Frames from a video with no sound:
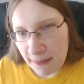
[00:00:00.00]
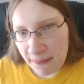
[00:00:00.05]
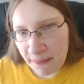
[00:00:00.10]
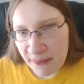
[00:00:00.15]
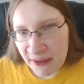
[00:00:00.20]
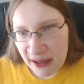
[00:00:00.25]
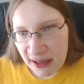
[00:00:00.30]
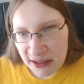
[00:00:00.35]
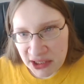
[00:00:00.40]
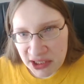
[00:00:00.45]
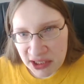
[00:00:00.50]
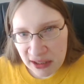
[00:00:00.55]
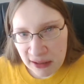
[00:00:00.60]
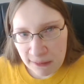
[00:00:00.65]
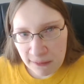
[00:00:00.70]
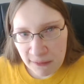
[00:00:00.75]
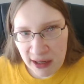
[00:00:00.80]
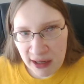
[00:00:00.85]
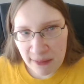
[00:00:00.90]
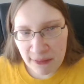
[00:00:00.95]
But
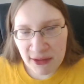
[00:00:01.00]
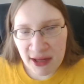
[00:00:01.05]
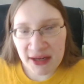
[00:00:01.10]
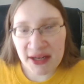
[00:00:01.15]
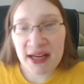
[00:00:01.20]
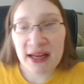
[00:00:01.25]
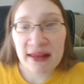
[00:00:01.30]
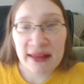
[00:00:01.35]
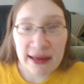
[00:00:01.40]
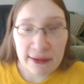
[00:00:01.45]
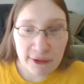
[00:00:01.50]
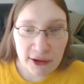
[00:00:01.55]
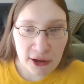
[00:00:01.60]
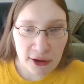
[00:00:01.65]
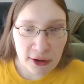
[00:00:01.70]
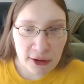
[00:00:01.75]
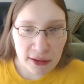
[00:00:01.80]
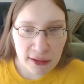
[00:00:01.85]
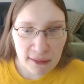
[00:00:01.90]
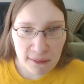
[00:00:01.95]
um, I'm lucky in that
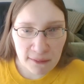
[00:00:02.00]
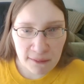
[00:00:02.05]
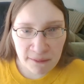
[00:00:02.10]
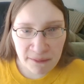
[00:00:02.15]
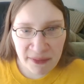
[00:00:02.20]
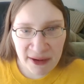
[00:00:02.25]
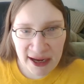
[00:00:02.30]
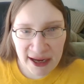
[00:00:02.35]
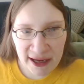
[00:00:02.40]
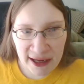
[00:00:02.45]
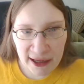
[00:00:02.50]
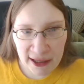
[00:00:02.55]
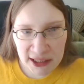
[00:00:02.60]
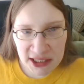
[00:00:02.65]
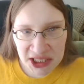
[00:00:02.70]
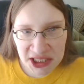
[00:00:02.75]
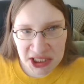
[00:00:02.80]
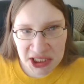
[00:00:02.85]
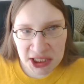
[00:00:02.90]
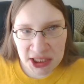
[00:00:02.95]
regard.
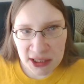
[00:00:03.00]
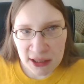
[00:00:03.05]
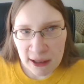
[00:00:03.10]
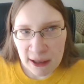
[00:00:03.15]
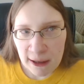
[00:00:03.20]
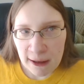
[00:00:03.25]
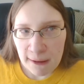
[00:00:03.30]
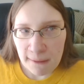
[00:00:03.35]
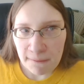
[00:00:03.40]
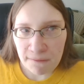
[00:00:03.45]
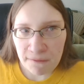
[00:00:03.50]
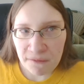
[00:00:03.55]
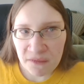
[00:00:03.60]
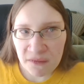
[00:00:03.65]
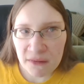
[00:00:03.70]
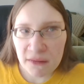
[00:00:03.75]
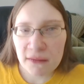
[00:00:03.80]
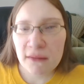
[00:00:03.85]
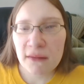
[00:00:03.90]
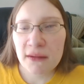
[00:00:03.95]
But
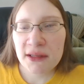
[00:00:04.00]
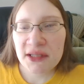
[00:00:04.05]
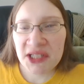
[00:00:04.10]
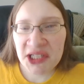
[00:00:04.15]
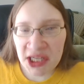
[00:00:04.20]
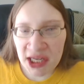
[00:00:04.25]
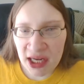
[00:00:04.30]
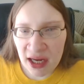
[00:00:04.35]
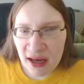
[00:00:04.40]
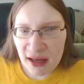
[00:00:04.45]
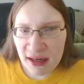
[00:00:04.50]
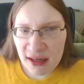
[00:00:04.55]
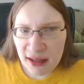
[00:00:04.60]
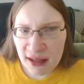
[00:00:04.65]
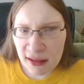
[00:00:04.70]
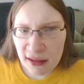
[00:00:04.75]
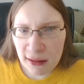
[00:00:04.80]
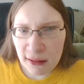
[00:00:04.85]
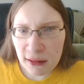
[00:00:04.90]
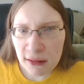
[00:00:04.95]

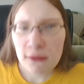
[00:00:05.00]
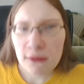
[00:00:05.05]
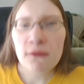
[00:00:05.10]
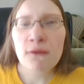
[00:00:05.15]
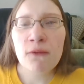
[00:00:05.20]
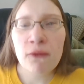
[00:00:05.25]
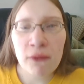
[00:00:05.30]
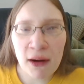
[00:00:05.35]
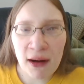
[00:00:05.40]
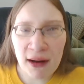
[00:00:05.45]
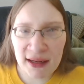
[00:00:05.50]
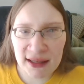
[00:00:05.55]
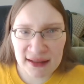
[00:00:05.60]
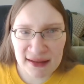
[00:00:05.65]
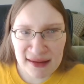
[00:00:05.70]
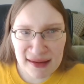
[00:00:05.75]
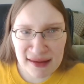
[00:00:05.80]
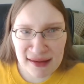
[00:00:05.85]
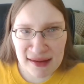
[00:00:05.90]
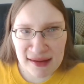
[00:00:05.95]
Tiana
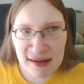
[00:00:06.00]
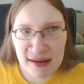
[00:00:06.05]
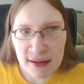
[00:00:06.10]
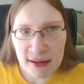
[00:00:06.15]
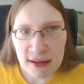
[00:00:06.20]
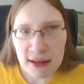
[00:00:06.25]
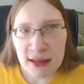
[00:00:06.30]
wants